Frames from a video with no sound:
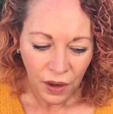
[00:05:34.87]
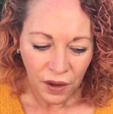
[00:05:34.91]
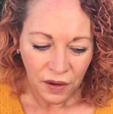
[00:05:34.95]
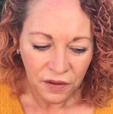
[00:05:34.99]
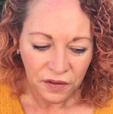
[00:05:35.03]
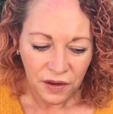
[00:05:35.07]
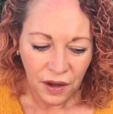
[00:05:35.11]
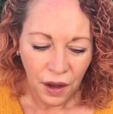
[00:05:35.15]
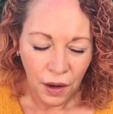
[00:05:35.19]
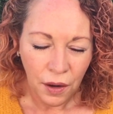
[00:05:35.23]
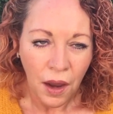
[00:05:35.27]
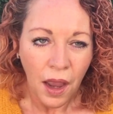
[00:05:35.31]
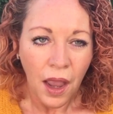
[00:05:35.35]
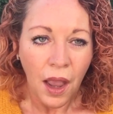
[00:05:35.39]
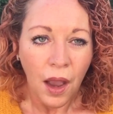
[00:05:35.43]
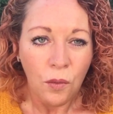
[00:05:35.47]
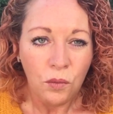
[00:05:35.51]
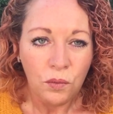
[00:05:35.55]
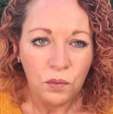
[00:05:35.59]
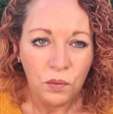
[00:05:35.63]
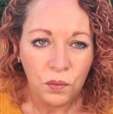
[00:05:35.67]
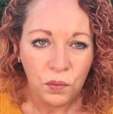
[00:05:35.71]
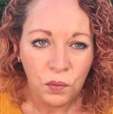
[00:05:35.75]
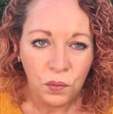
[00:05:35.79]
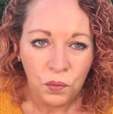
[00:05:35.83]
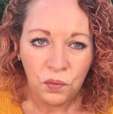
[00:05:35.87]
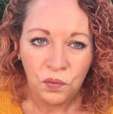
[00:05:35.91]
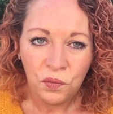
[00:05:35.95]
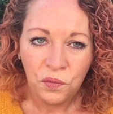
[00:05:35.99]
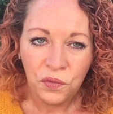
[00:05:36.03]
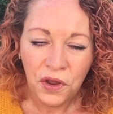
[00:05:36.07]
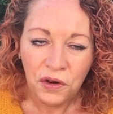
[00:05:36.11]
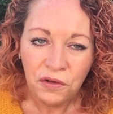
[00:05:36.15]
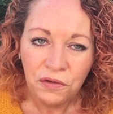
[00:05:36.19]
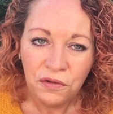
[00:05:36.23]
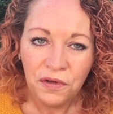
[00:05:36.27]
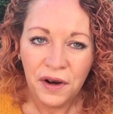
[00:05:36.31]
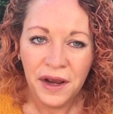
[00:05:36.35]
So
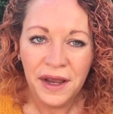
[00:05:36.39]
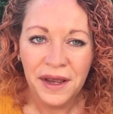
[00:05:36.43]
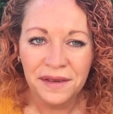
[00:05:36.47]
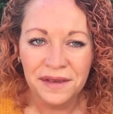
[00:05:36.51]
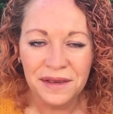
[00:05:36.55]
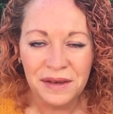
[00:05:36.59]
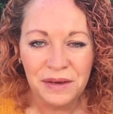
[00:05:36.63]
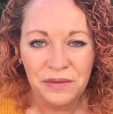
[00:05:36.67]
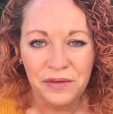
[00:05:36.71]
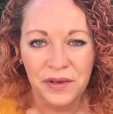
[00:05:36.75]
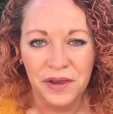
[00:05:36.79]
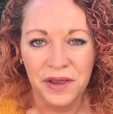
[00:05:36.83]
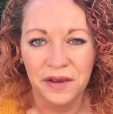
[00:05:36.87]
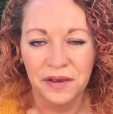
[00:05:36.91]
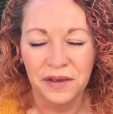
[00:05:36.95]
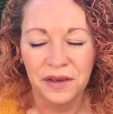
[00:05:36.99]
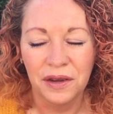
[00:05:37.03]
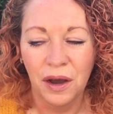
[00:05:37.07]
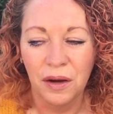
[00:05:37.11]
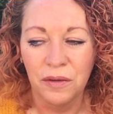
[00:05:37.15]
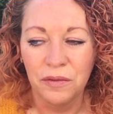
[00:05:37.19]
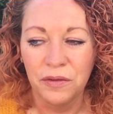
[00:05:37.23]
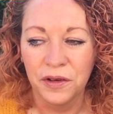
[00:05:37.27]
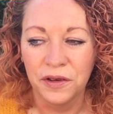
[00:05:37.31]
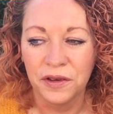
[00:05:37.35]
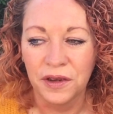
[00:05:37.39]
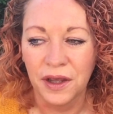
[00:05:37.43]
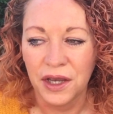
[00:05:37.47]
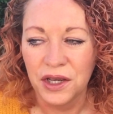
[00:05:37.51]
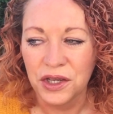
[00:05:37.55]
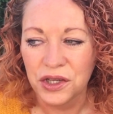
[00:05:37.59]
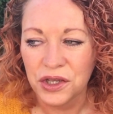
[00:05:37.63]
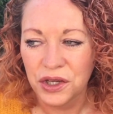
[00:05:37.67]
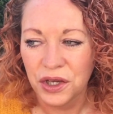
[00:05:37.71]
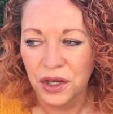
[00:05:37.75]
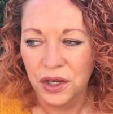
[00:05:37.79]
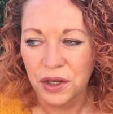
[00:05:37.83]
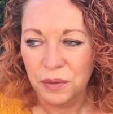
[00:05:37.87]
the reason for this
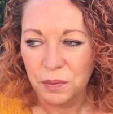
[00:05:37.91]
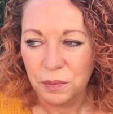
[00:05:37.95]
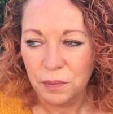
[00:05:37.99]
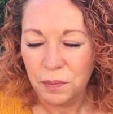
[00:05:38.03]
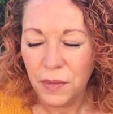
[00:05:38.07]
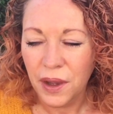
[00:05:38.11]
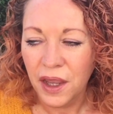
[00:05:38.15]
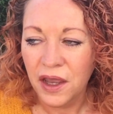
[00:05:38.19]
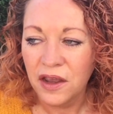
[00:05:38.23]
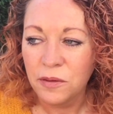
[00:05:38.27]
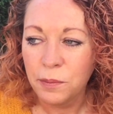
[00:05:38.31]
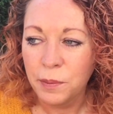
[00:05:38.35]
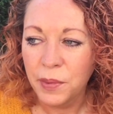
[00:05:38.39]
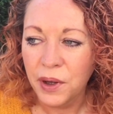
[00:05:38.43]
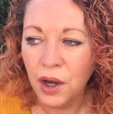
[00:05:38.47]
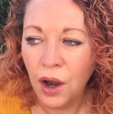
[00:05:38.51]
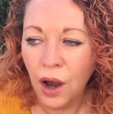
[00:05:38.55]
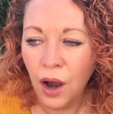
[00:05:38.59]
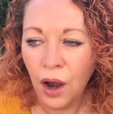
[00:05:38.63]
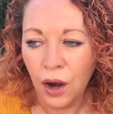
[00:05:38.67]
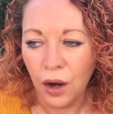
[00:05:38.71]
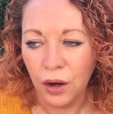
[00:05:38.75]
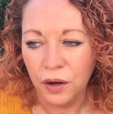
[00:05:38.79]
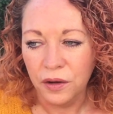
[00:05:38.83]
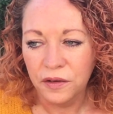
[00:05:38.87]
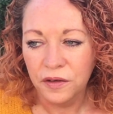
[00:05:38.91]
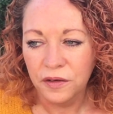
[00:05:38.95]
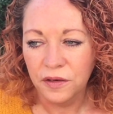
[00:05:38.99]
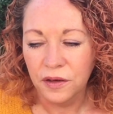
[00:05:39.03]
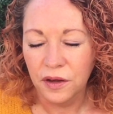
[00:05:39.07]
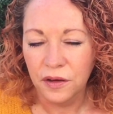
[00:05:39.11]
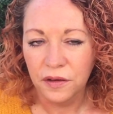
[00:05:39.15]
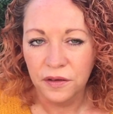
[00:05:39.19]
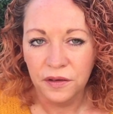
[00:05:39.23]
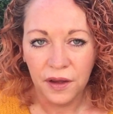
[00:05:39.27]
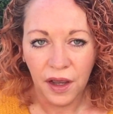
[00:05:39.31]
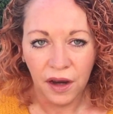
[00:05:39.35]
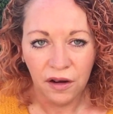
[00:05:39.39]
conversation is because
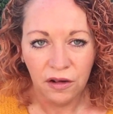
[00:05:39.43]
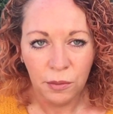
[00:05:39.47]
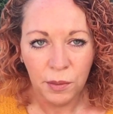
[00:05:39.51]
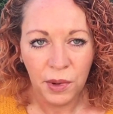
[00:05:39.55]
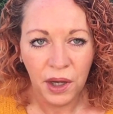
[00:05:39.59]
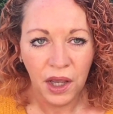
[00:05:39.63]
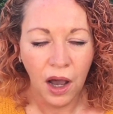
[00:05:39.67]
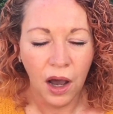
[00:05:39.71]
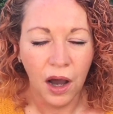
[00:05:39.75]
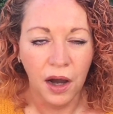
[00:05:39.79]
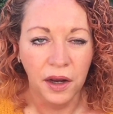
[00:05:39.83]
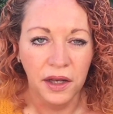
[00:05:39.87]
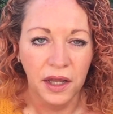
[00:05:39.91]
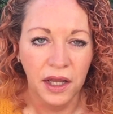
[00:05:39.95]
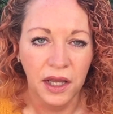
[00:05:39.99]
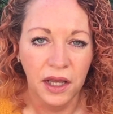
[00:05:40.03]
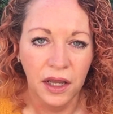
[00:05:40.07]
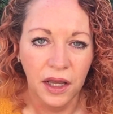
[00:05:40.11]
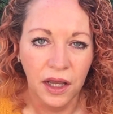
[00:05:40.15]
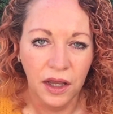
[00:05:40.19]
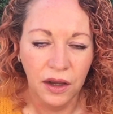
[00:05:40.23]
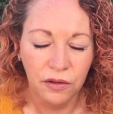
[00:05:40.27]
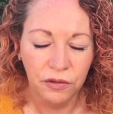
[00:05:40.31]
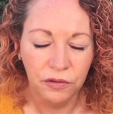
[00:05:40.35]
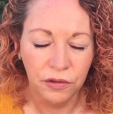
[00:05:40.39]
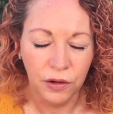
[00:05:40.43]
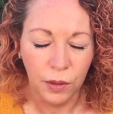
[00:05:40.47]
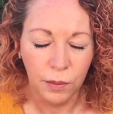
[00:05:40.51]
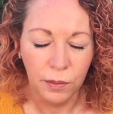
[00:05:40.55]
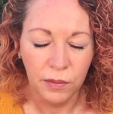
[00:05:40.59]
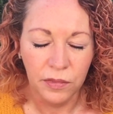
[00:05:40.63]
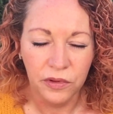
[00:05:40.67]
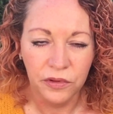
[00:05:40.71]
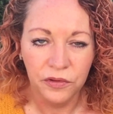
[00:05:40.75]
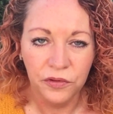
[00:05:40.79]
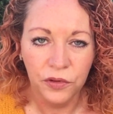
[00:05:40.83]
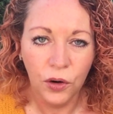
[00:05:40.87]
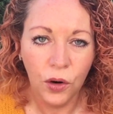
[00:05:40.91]
Sarah McCartney
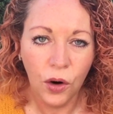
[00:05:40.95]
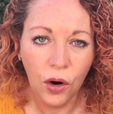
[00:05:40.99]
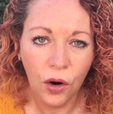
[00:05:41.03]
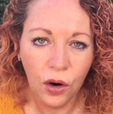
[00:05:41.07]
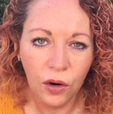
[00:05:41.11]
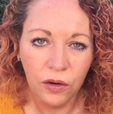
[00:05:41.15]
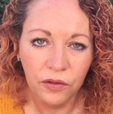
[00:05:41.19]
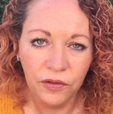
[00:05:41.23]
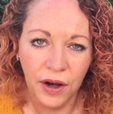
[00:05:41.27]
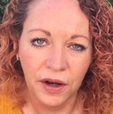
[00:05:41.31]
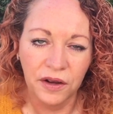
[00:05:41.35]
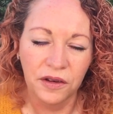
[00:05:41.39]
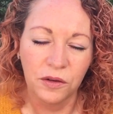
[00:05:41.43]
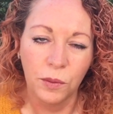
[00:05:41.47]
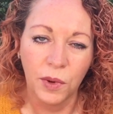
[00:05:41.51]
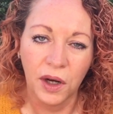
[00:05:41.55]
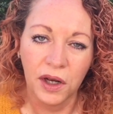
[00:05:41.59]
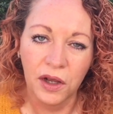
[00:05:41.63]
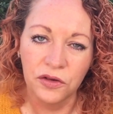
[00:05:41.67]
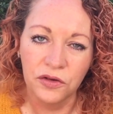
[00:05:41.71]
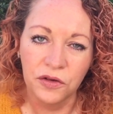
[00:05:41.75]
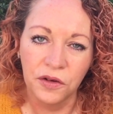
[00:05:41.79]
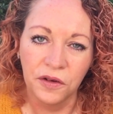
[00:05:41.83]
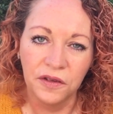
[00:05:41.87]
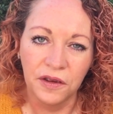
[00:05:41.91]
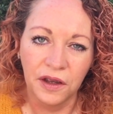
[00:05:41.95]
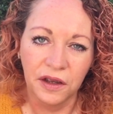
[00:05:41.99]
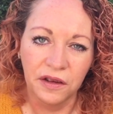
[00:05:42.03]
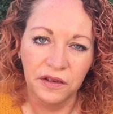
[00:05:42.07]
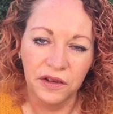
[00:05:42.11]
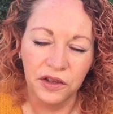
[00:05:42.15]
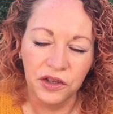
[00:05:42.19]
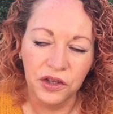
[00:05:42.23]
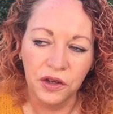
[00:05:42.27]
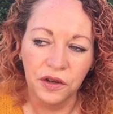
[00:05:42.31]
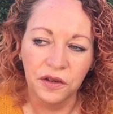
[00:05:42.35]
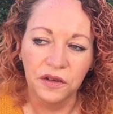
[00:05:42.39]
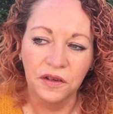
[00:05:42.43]
from
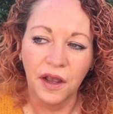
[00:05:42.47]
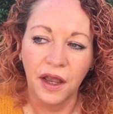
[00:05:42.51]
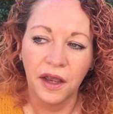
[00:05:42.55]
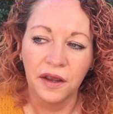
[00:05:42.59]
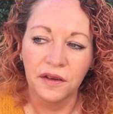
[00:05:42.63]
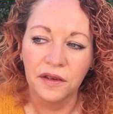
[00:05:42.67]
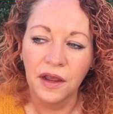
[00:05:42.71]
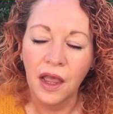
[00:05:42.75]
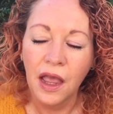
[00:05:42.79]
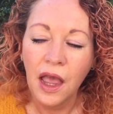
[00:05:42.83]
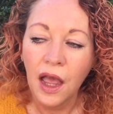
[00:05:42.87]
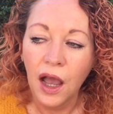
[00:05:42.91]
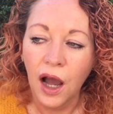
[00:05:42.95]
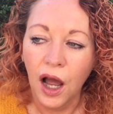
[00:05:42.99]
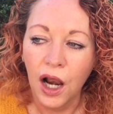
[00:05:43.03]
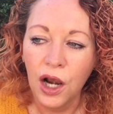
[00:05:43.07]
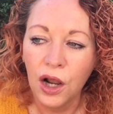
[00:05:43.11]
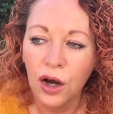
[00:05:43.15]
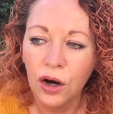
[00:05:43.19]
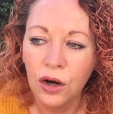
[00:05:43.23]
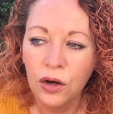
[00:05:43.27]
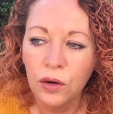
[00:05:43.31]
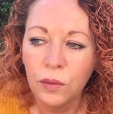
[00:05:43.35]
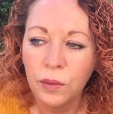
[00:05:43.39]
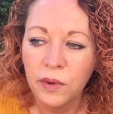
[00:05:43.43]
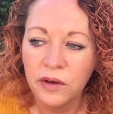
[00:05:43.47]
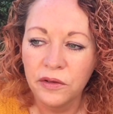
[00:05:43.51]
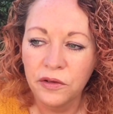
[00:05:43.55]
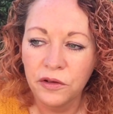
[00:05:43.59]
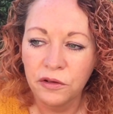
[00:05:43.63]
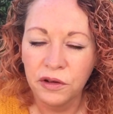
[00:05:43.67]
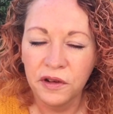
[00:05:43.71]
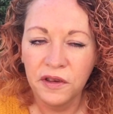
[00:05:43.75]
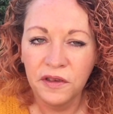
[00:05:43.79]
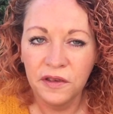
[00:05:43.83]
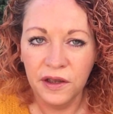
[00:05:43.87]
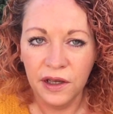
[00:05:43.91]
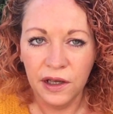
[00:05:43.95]
4160 Tuesdays, along with
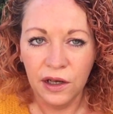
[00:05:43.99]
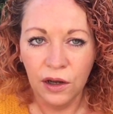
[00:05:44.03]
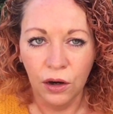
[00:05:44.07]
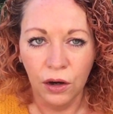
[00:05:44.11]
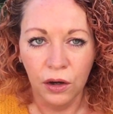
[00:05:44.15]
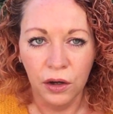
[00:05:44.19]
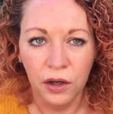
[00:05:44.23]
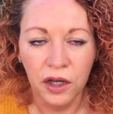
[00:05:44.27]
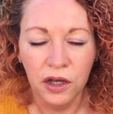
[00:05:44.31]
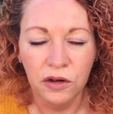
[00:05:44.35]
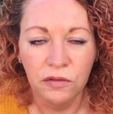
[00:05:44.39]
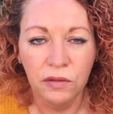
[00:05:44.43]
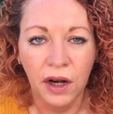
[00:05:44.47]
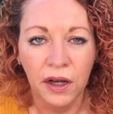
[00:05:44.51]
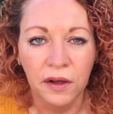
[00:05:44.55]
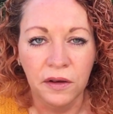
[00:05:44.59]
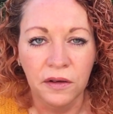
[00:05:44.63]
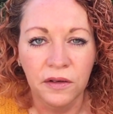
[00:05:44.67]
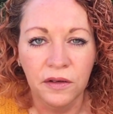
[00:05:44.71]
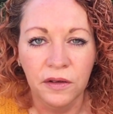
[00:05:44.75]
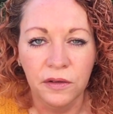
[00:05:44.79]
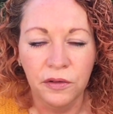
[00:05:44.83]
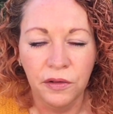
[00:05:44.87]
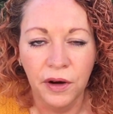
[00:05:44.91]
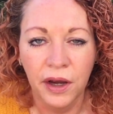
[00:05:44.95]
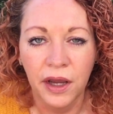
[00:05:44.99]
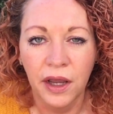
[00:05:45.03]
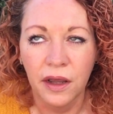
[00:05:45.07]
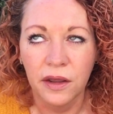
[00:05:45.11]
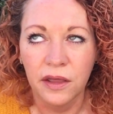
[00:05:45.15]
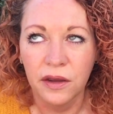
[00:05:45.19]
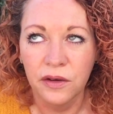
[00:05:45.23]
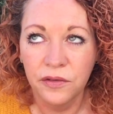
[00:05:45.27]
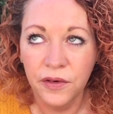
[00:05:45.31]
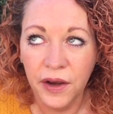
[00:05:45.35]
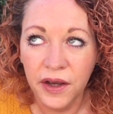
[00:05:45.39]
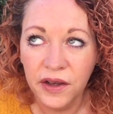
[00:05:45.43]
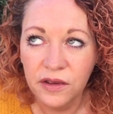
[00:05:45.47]
Christy Long, who runs the
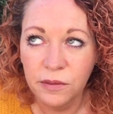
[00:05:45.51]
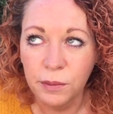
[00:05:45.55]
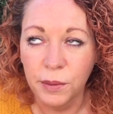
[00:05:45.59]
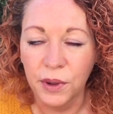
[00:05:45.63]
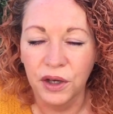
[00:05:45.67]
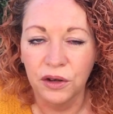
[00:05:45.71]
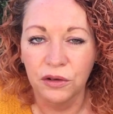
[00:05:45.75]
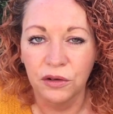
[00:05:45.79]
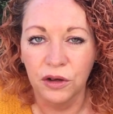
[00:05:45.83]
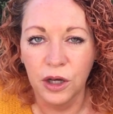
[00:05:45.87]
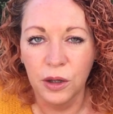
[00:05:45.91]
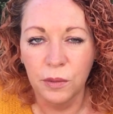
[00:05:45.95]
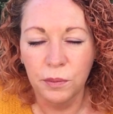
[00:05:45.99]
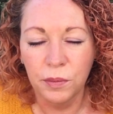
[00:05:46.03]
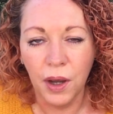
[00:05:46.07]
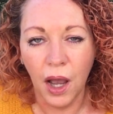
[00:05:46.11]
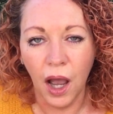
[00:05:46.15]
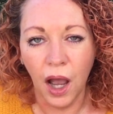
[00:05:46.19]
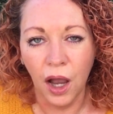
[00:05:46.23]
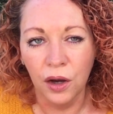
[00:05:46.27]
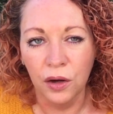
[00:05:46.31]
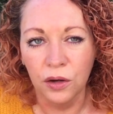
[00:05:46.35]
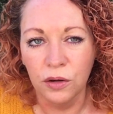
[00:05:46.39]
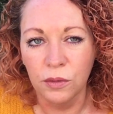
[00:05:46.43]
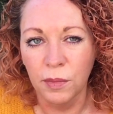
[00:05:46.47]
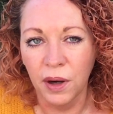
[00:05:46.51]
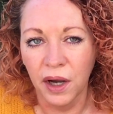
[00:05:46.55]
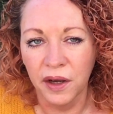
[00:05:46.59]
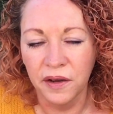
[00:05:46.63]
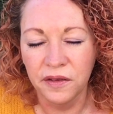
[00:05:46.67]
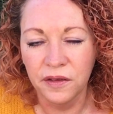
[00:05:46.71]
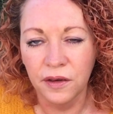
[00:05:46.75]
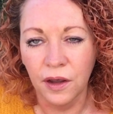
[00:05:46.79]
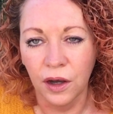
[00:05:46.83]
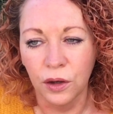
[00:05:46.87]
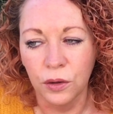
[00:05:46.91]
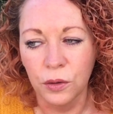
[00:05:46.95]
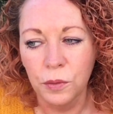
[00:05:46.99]
Facebook group Oh My
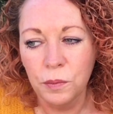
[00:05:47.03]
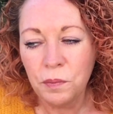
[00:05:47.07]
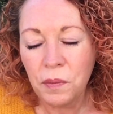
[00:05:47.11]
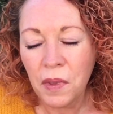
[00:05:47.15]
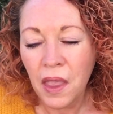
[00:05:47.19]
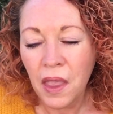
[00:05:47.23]
Soul,